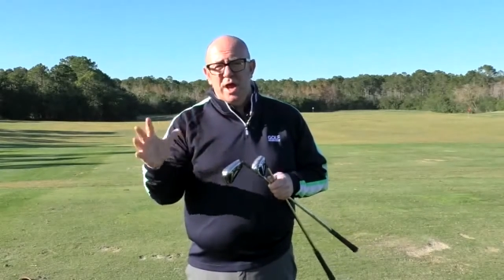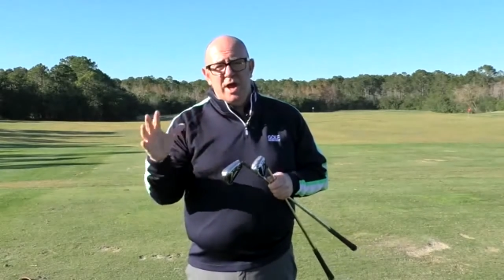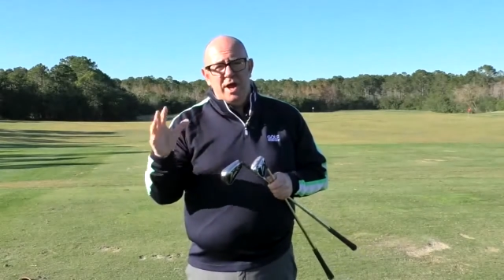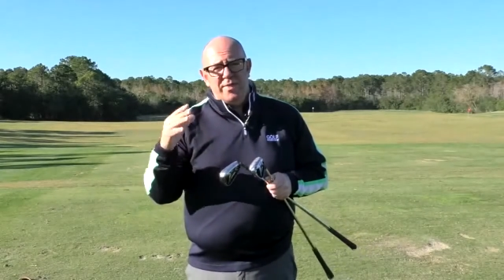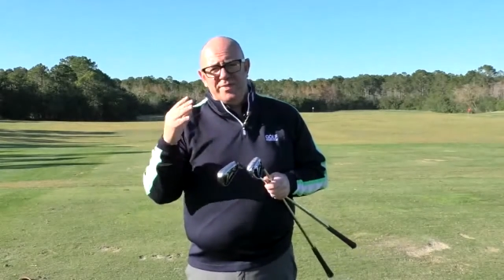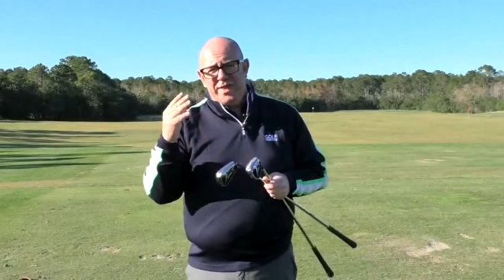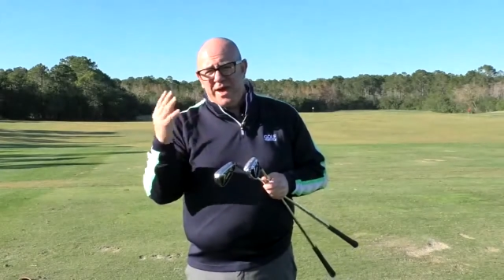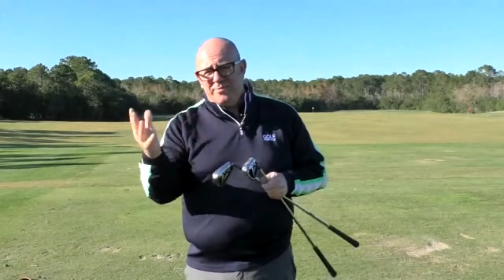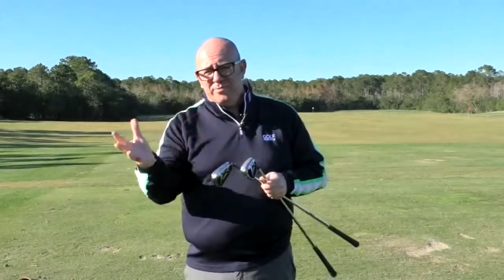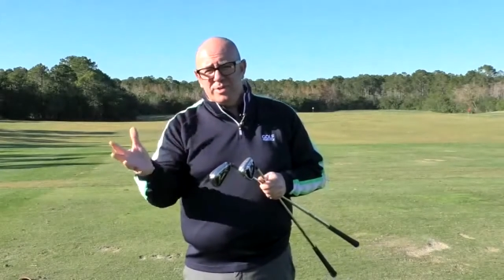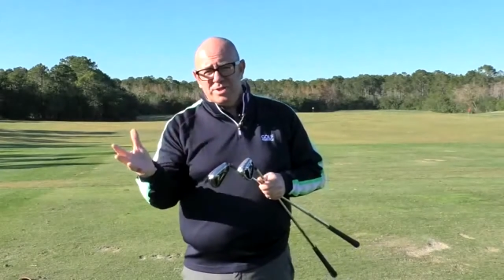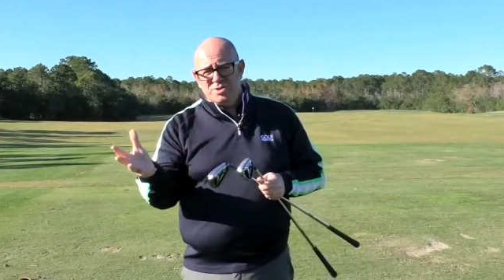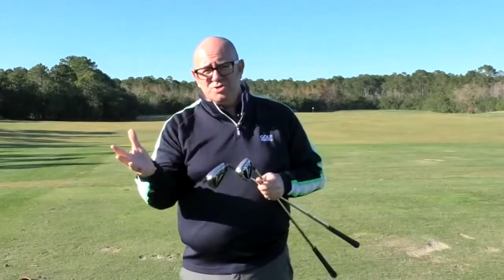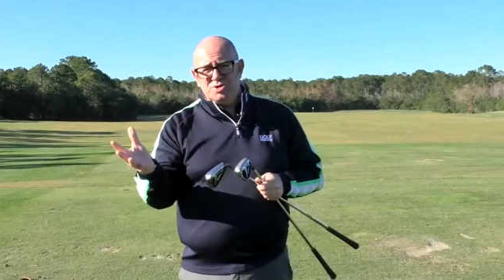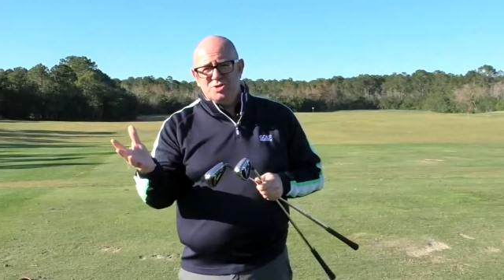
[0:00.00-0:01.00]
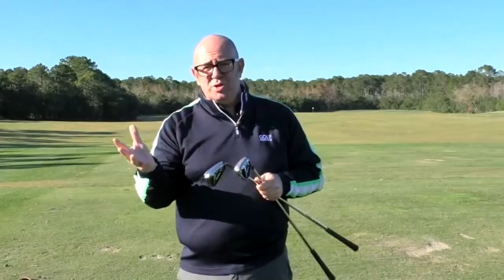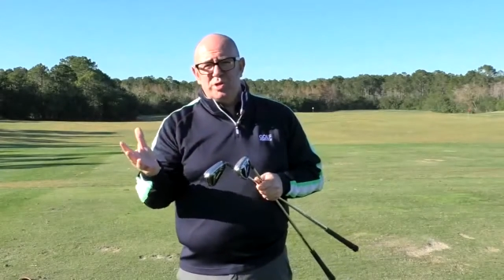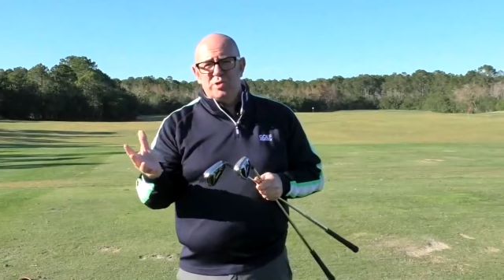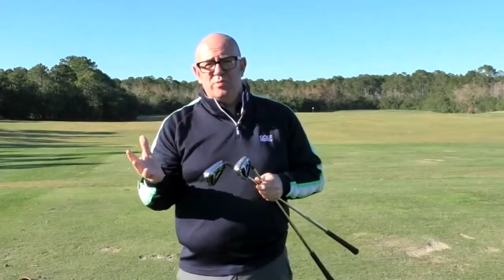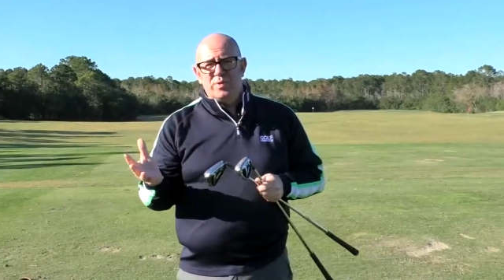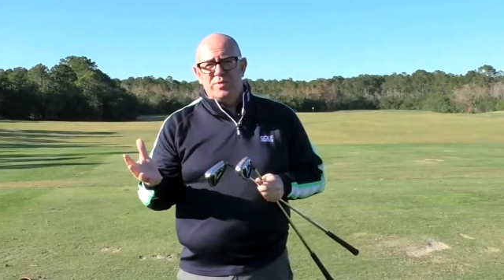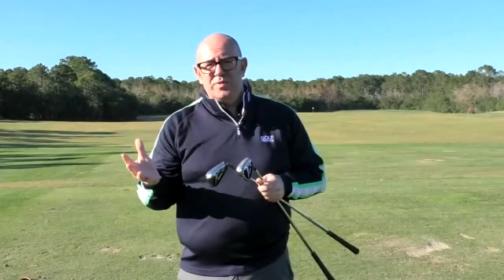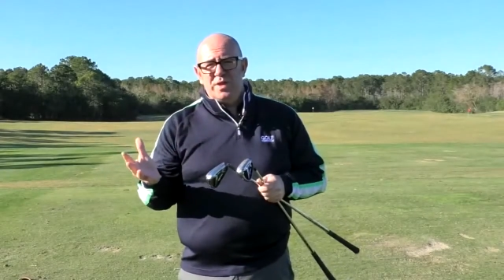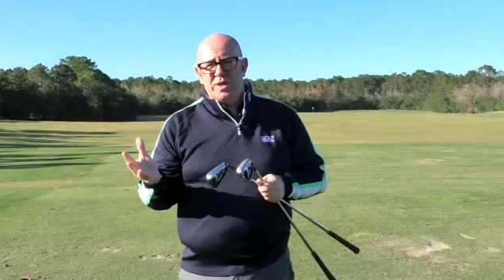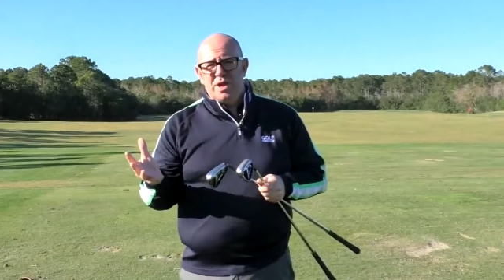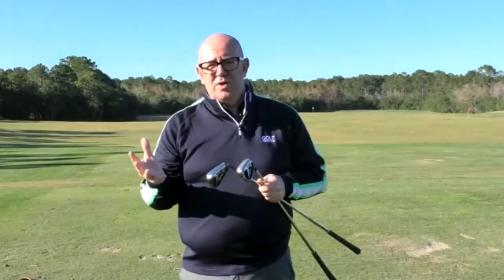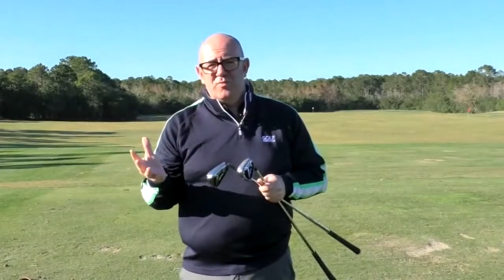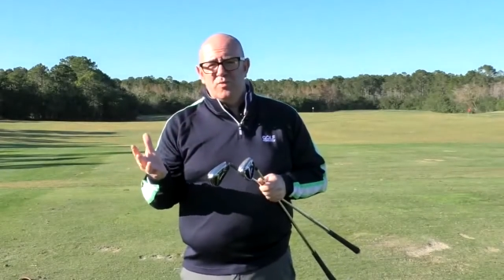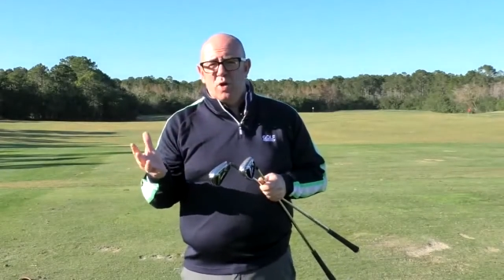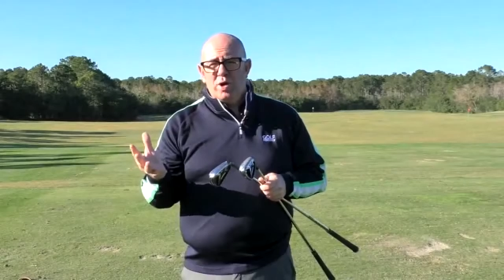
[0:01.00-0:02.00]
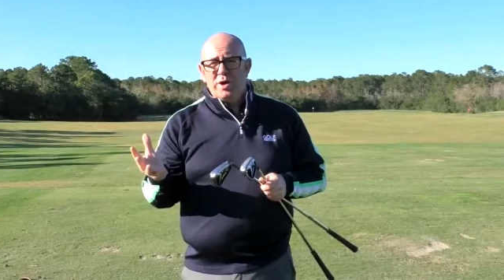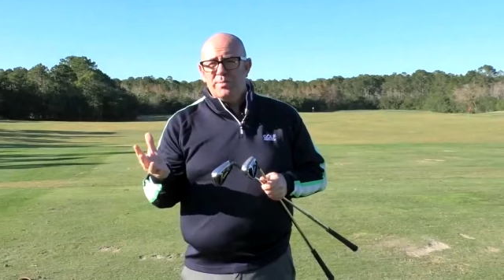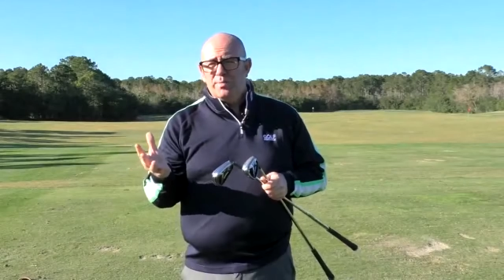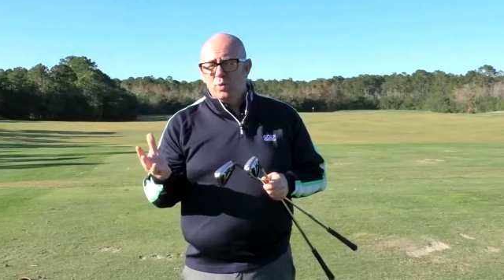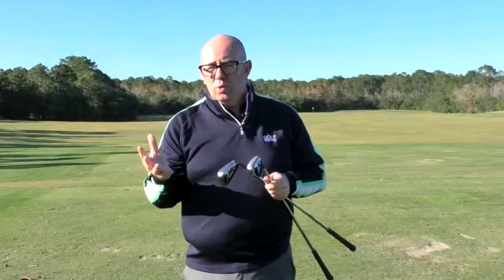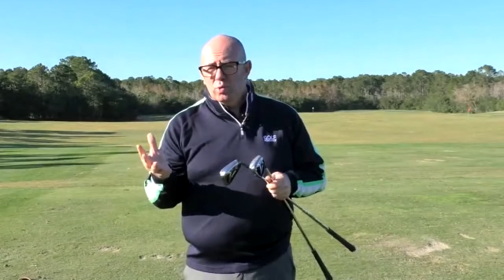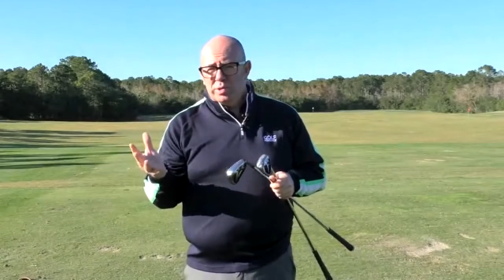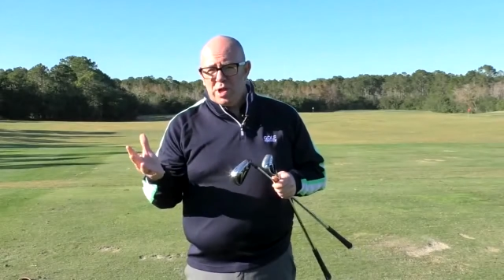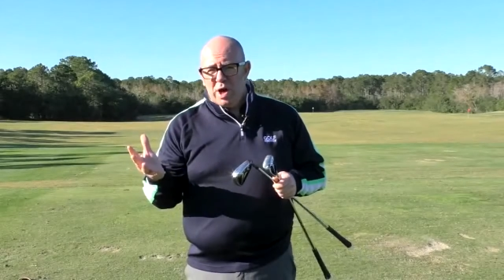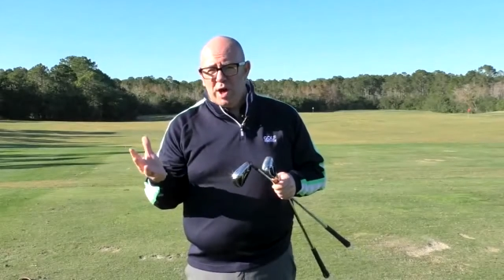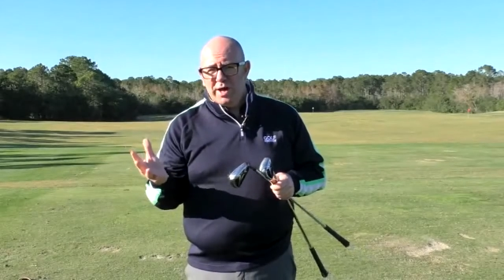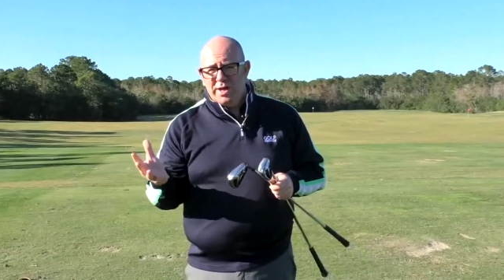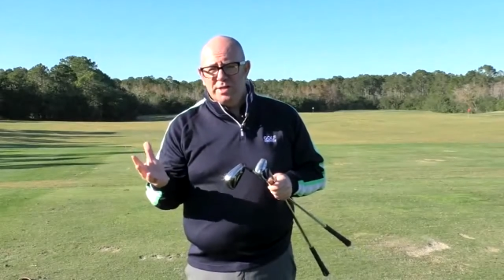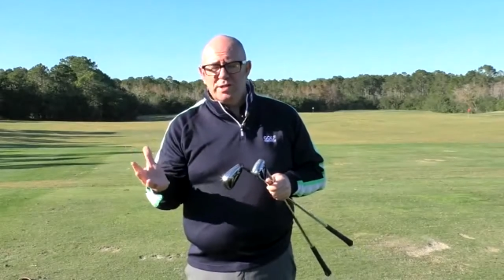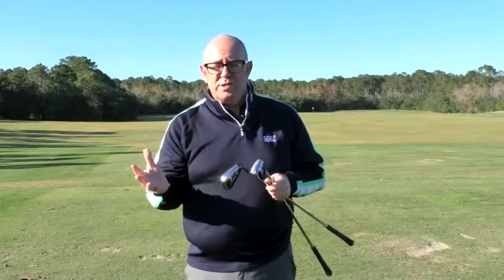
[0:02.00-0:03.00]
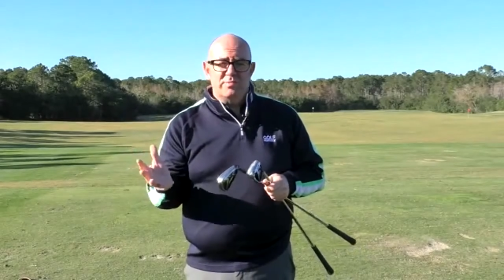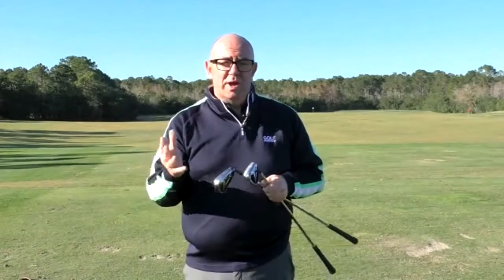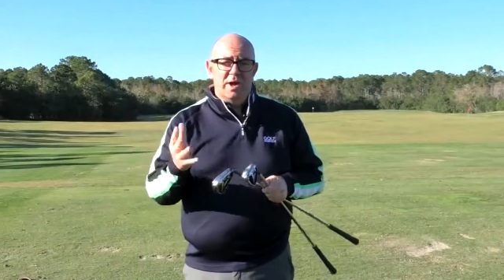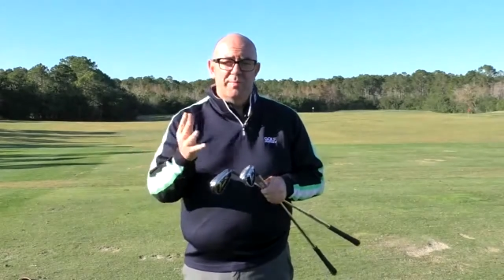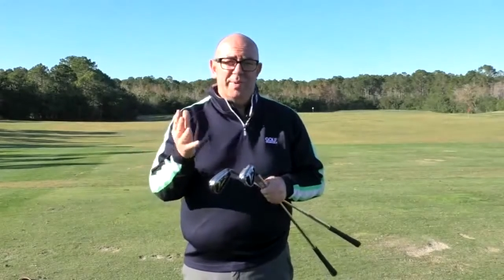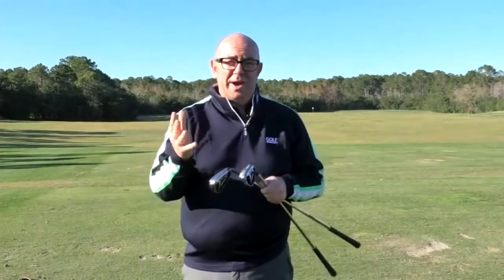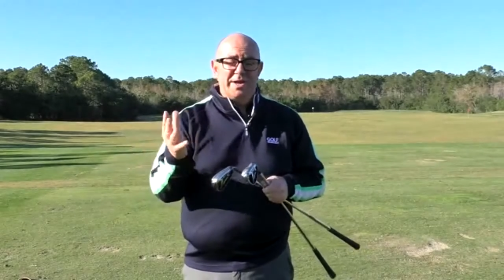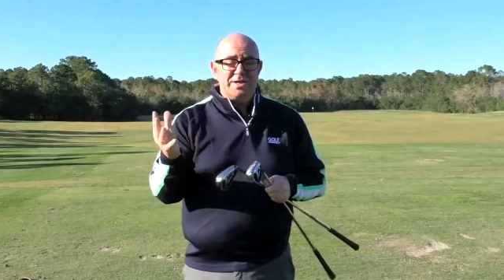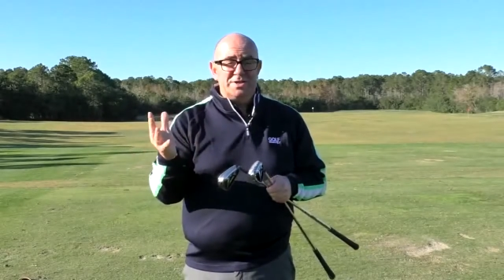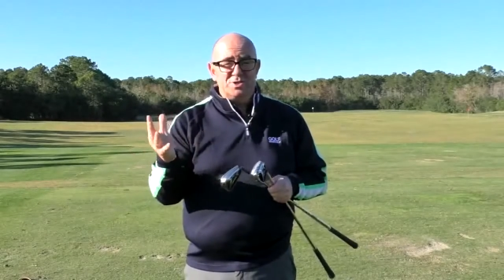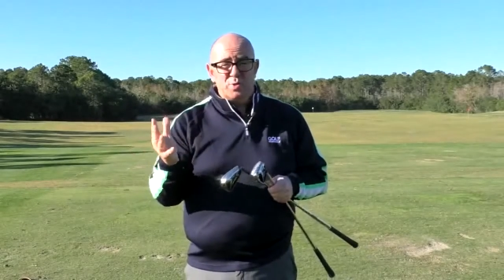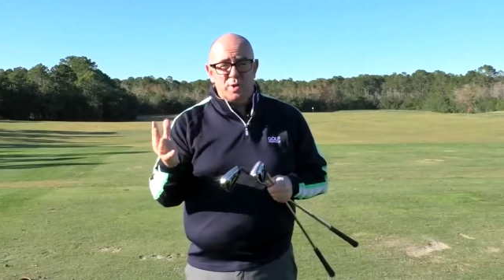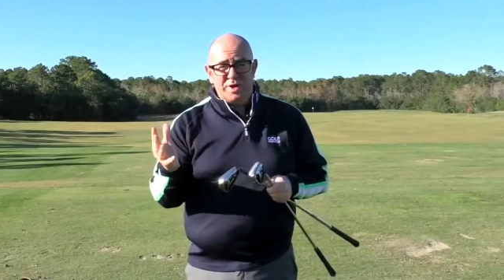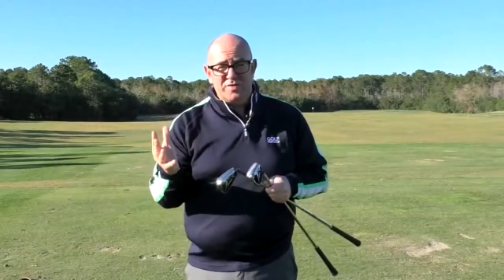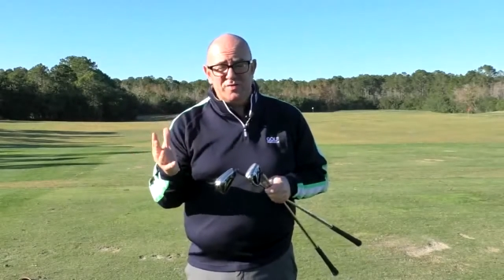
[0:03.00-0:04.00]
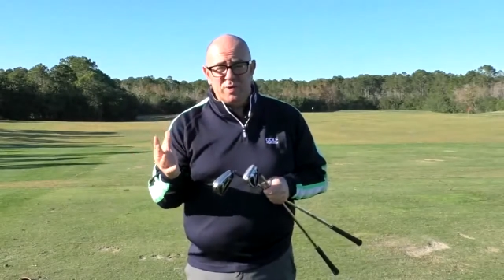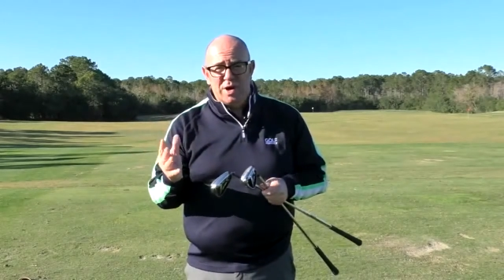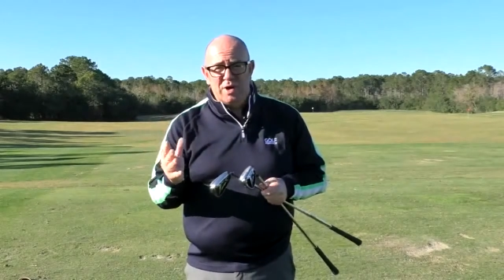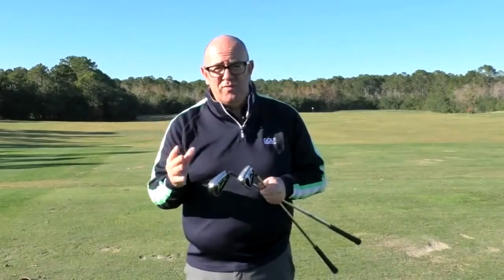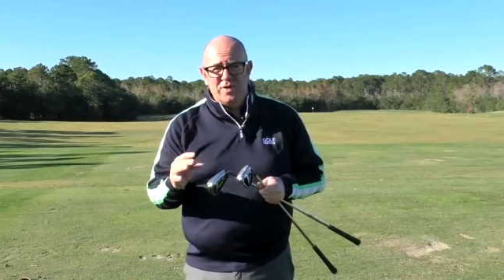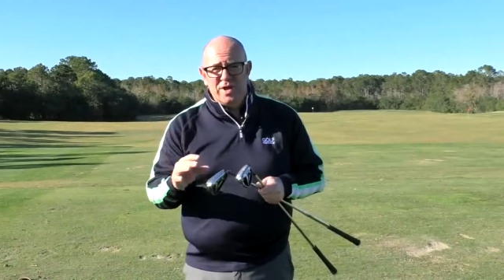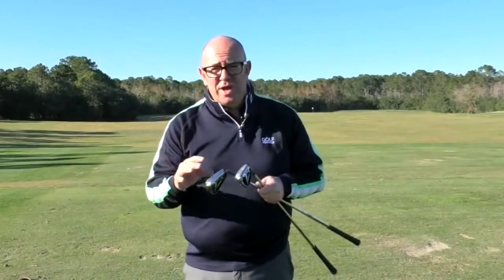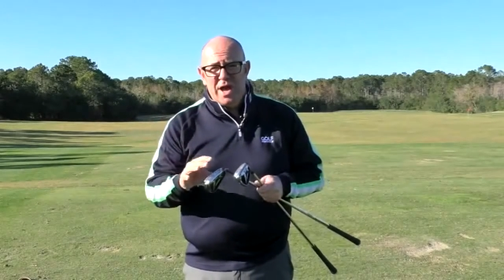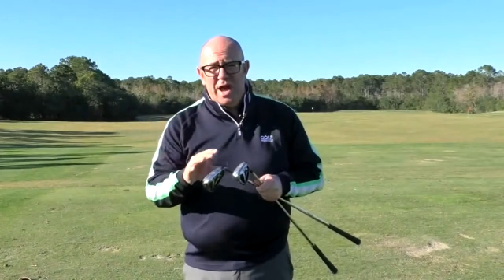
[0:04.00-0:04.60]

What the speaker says: That was introduced with the Rocket Balls irons back in 2012,